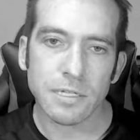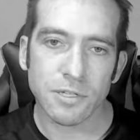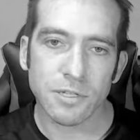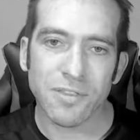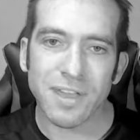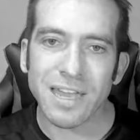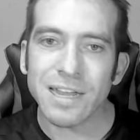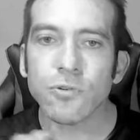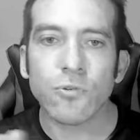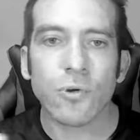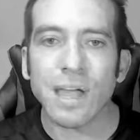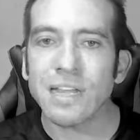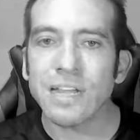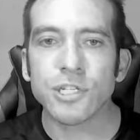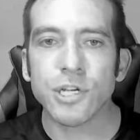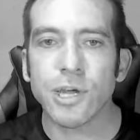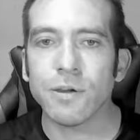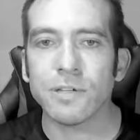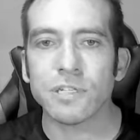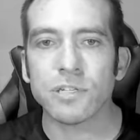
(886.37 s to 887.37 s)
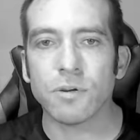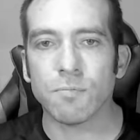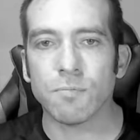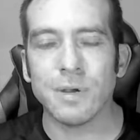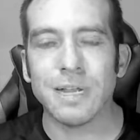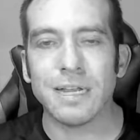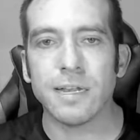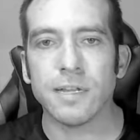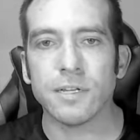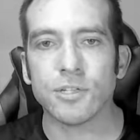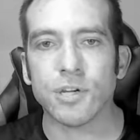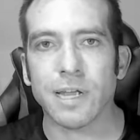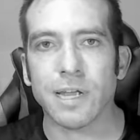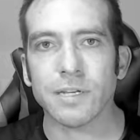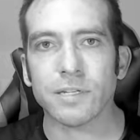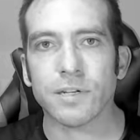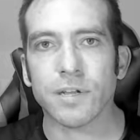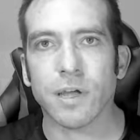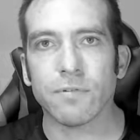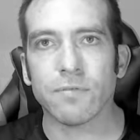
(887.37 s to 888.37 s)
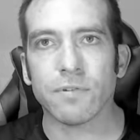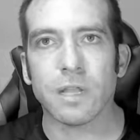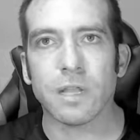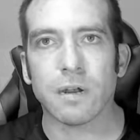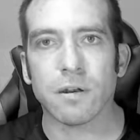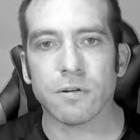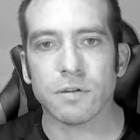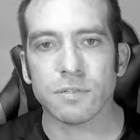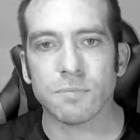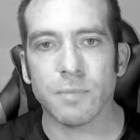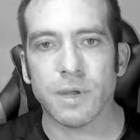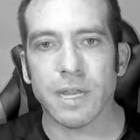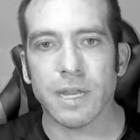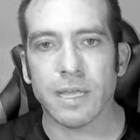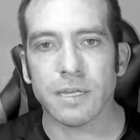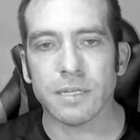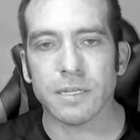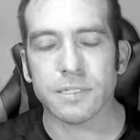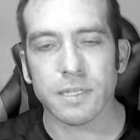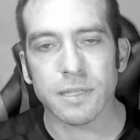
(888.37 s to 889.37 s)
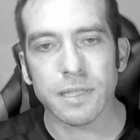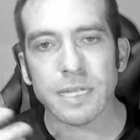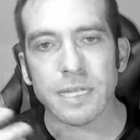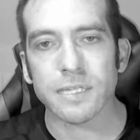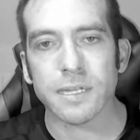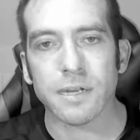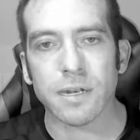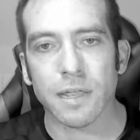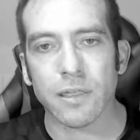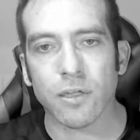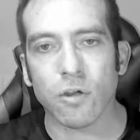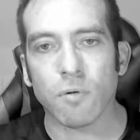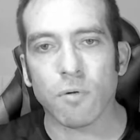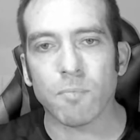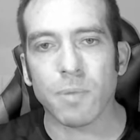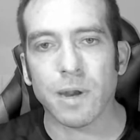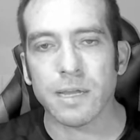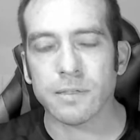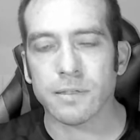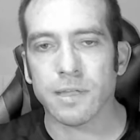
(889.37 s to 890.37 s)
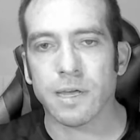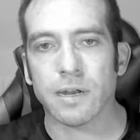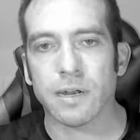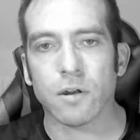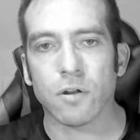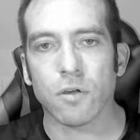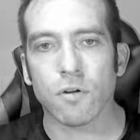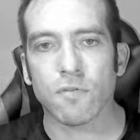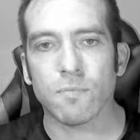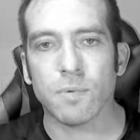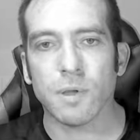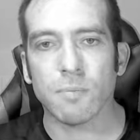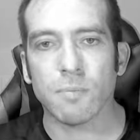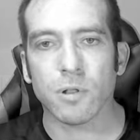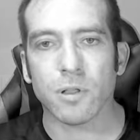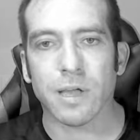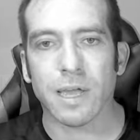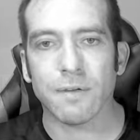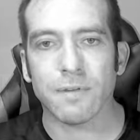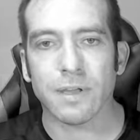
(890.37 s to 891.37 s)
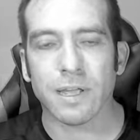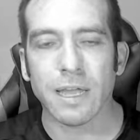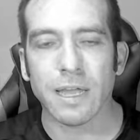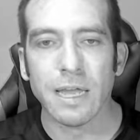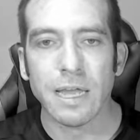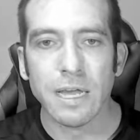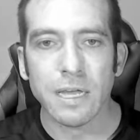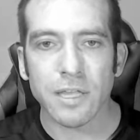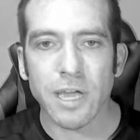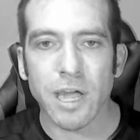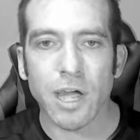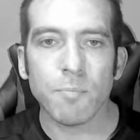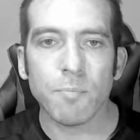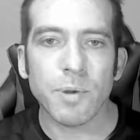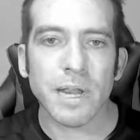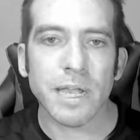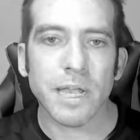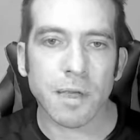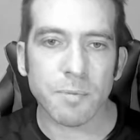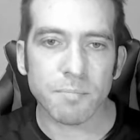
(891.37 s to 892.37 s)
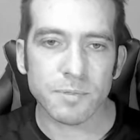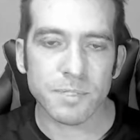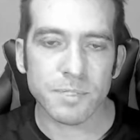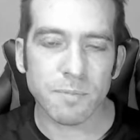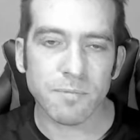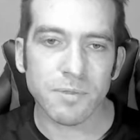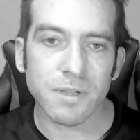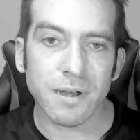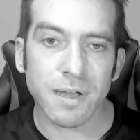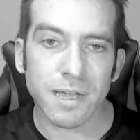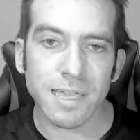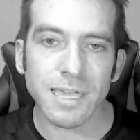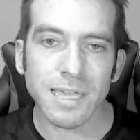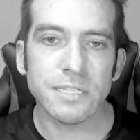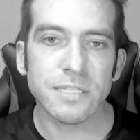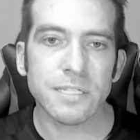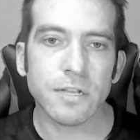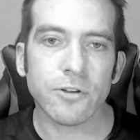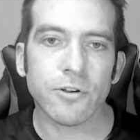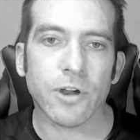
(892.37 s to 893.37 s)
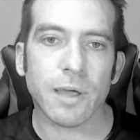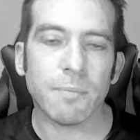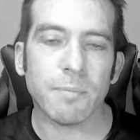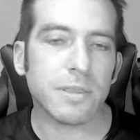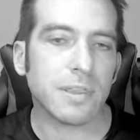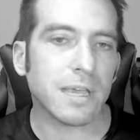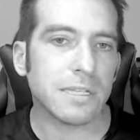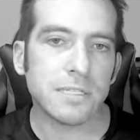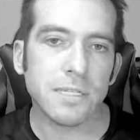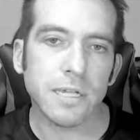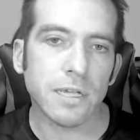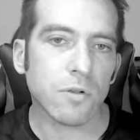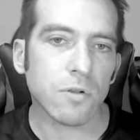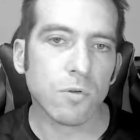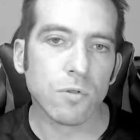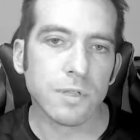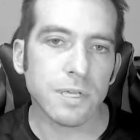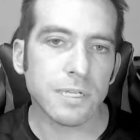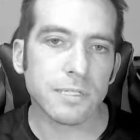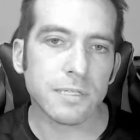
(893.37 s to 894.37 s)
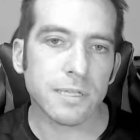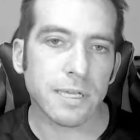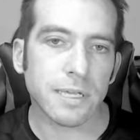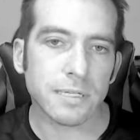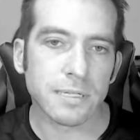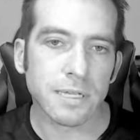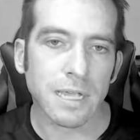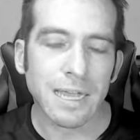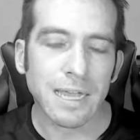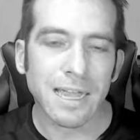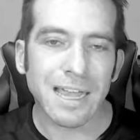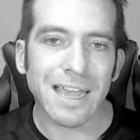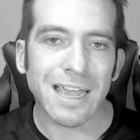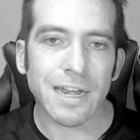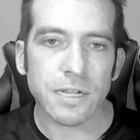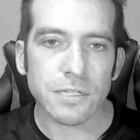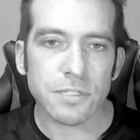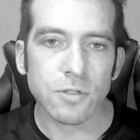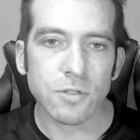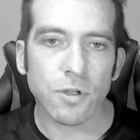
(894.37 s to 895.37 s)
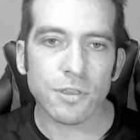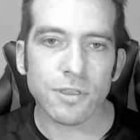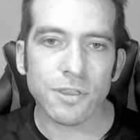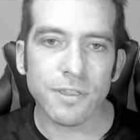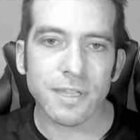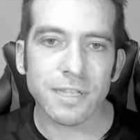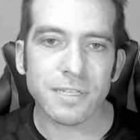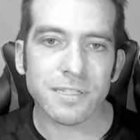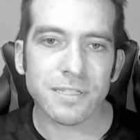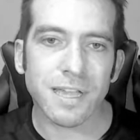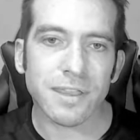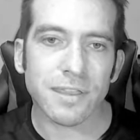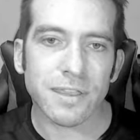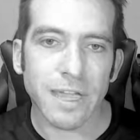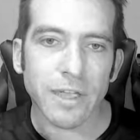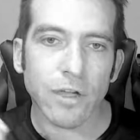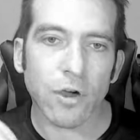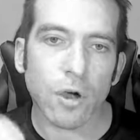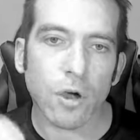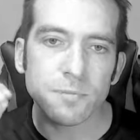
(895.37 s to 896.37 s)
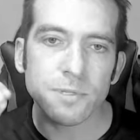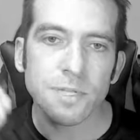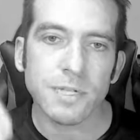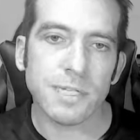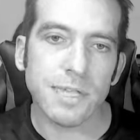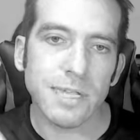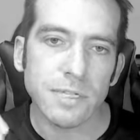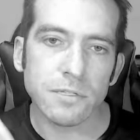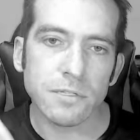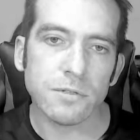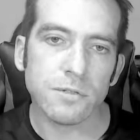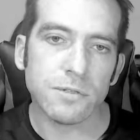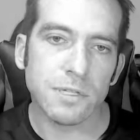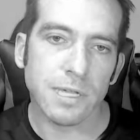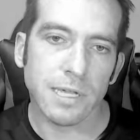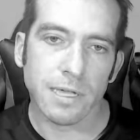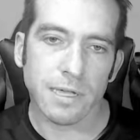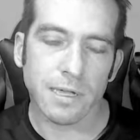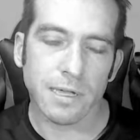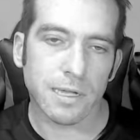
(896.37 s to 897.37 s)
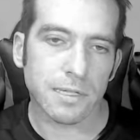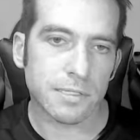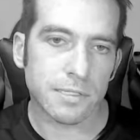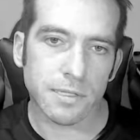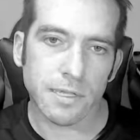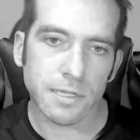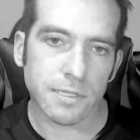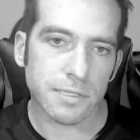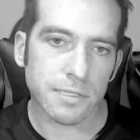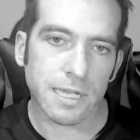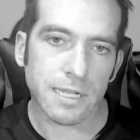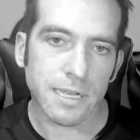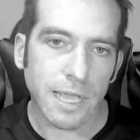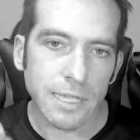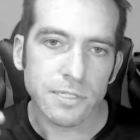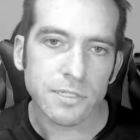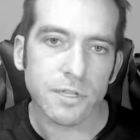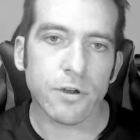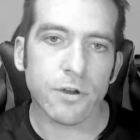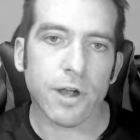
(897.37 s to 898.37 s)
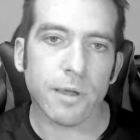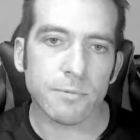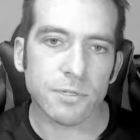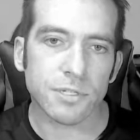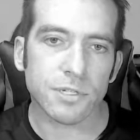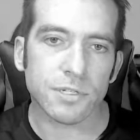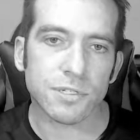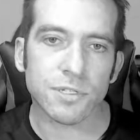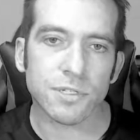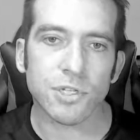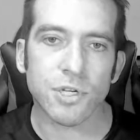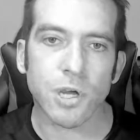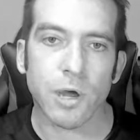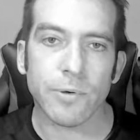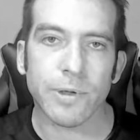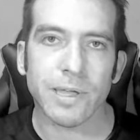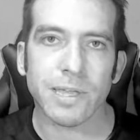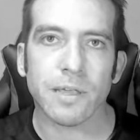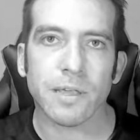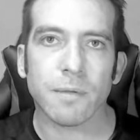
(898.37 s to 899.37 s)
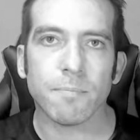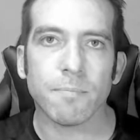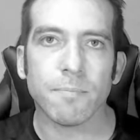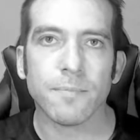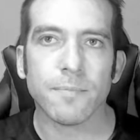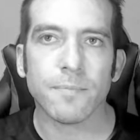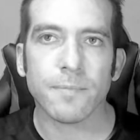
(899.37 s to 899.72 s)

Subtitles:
So that ratio has completely changed over the last many years, and that's another complaint that a lot of people are having. They're opening up something like Instagram and they're seeing all these things, and it's not things that they opted in to see. It's things that Instagram is just showing them.